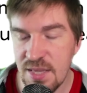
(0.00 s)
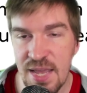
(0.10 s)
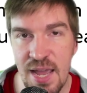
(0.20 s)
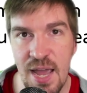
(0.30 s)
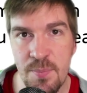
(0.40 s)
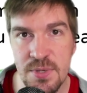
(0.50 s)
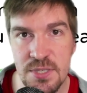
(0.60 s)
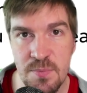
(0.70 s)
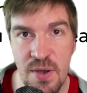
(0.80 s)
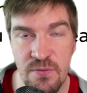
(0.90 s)
then that
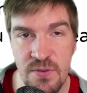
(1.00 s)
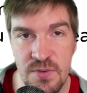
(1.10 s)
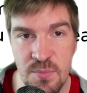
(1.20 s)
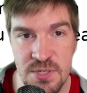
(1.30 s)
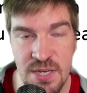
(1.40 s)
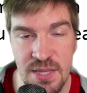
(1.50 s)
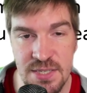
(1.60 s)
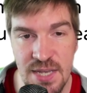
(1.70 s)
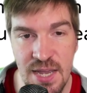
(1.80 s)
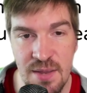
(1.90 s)
happens about 50%
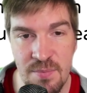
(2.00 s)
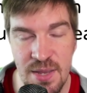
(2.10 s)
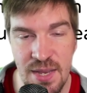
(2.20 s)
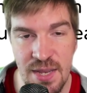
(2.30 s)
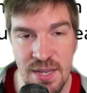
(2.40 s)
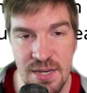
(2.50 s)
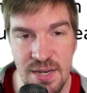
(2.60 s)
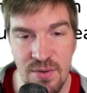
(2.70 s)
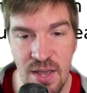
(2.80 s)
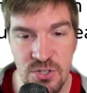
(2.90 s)
of the time,
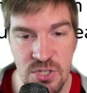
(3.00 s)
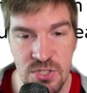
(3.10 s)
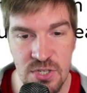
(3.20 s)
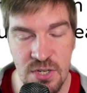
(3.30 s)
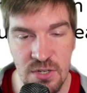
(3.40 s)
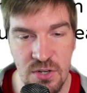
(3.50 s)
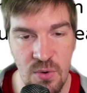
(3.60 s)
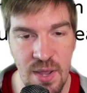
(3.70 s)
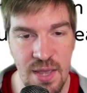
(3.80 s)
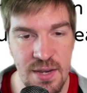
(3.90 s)
and I'll just
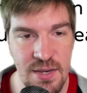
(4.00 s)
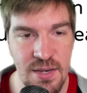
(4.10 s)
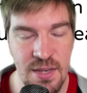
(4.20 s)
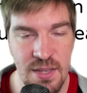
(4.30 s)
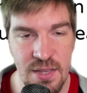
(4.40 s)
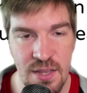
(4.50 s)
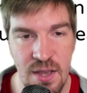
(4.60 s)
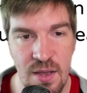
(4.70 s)
go ahead and